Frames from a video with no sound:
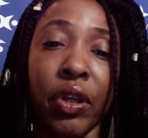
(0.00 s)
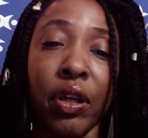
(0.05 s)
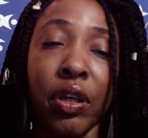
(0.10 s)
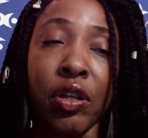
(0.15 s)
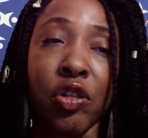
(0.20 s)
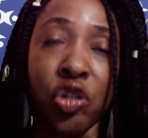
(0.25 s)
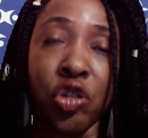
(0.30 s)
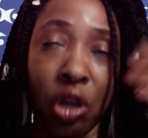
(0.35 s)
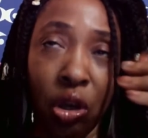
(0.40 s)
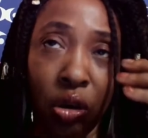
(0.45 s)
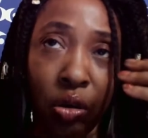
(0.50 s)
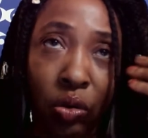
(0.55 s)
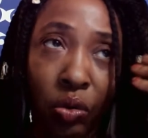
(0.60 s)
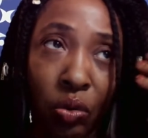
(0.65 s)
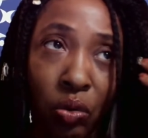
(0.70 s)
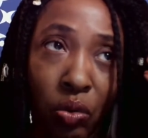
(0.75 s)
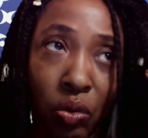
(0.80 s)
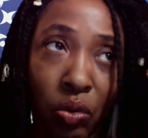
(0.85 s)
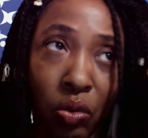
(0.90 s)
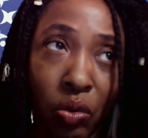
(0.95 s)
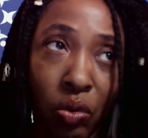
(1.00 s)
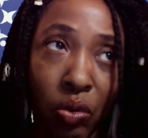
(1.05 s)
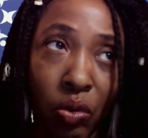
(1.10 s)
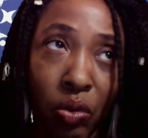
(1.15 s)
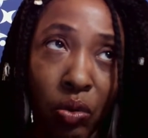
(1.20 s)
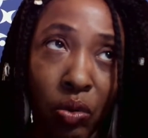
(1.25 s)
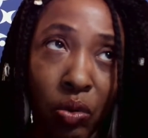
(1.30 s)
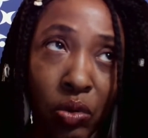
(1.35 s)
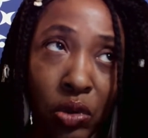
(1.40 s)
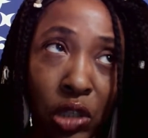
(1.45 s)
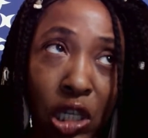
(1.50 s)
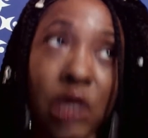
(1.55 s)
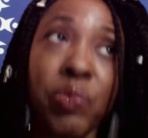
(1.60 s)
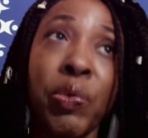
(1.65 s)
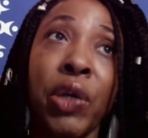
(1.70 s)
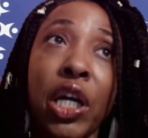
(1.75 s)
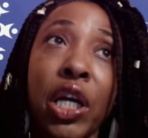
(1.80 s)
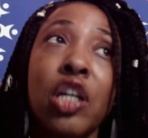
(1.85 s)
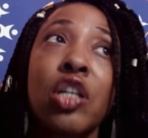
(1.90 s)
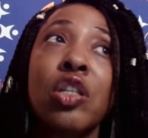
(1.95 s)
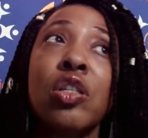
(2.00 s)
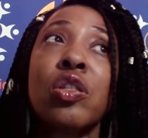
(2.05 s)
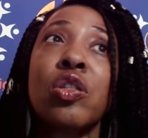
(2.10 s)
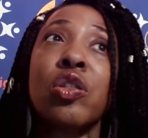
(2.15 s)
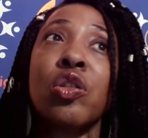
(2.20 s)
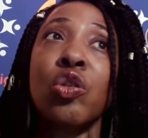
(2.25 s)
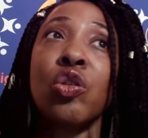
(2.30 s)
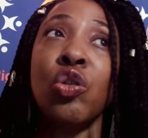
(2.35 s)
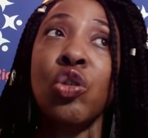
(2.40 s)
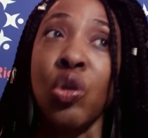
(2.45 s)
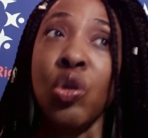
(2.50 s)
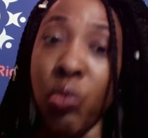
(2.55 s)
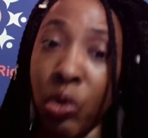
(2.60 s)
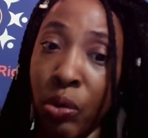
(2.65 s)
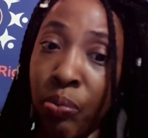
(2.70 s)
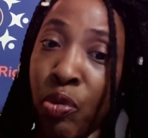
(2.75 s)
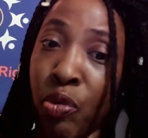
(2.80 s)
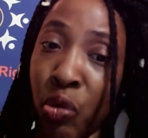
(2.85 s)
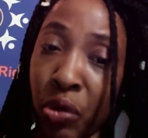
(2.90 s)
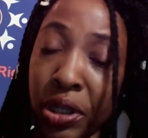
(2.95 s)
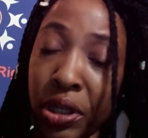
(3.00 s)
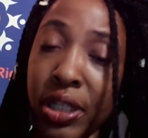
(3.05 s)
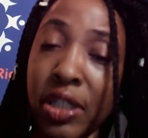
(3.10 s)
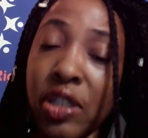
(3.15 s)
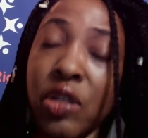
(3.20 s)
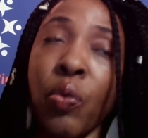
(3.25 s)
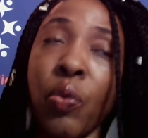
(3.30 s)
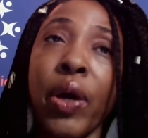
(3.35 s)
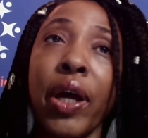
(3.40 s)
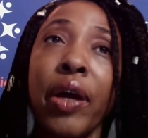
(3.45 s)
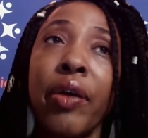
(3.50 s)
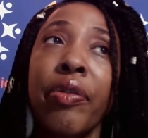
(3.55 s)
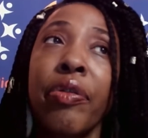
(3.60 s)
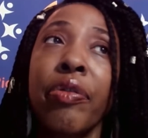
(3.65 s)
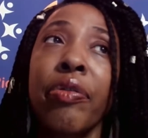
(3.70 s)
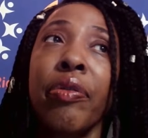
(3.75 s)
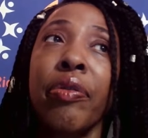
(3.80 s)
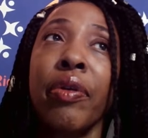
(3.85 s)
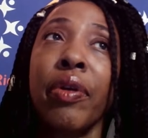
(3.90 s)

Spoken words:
So just because you were born into wealth,